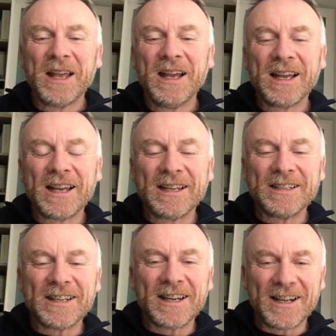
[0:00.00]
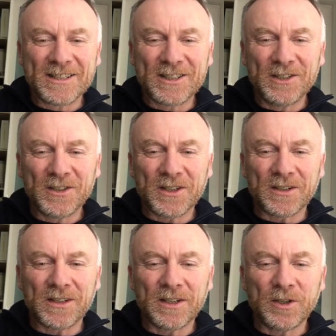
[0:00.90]
And I'll see you there.
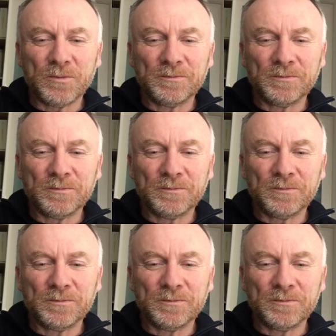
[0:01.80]
Thank you.